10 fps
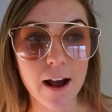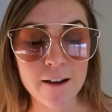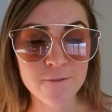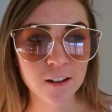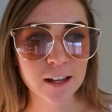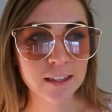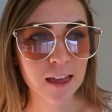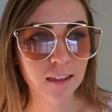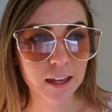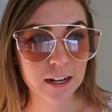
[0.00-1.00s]
I feel like
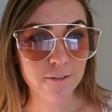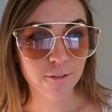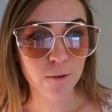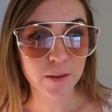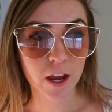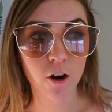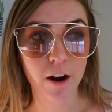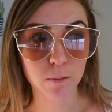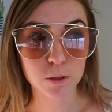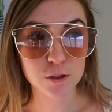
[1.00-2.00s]
that lady from The
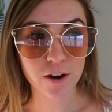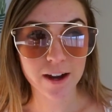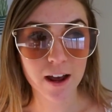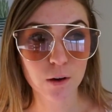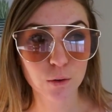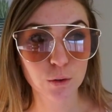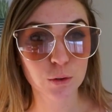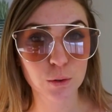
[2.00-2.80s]
Incredibles right now.